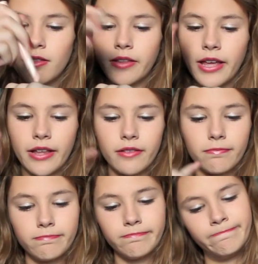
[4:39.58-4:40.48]
Like,
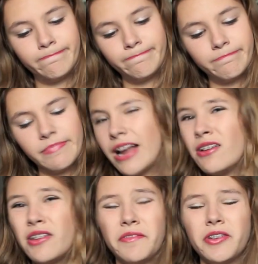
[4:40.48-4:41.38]
I
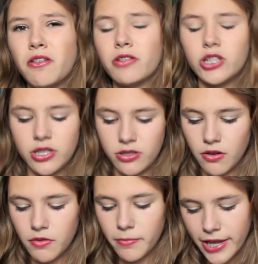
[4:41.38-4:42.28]
don't even know. It's just
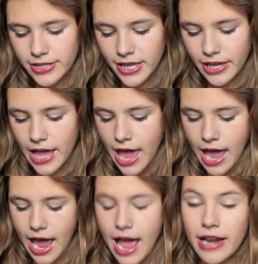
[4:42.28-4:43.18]
so amazing.
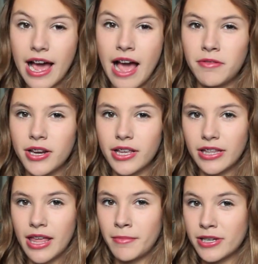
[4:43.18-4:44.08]
And I wouldn't
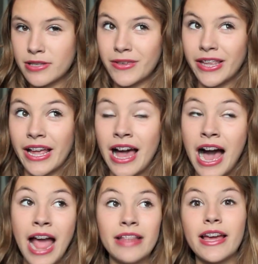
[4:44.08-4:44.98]
claim it to be like
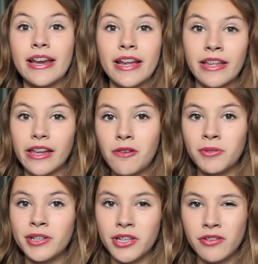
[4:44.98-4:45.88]
highlighting, like I
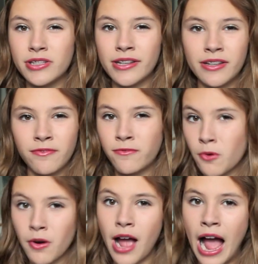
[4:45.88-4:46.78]
wouldn't use it
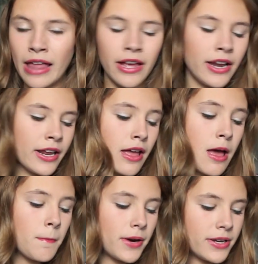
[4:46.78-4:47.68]
for highlighting,
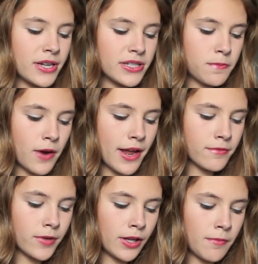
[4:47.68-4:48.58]
but it does
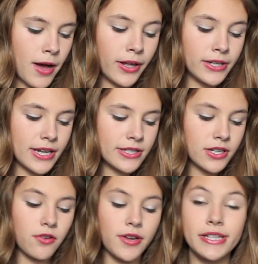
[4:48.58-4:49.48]
brighten really well. It does
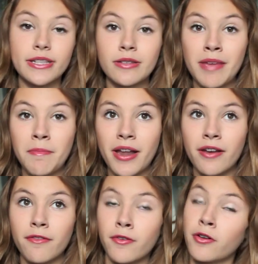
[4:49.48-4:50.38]
increase because my
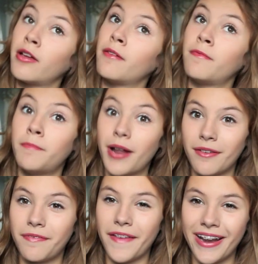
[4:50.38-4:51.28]
benefit,
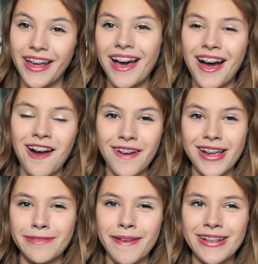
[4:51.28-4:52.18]
benefit
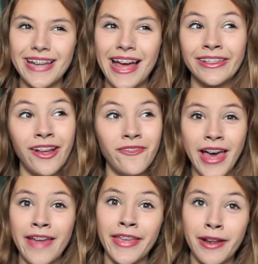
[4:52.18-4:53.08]
erase paste, I love
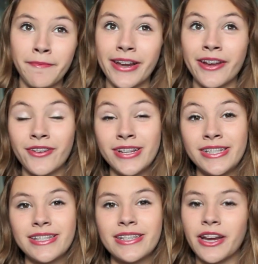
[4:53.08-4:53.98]
that thing, but it
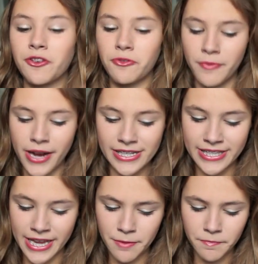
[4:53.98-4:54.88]
creases like
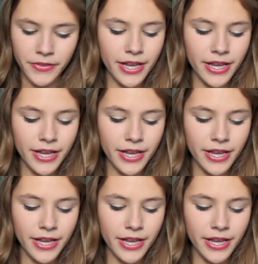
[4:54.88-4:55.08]
crazy.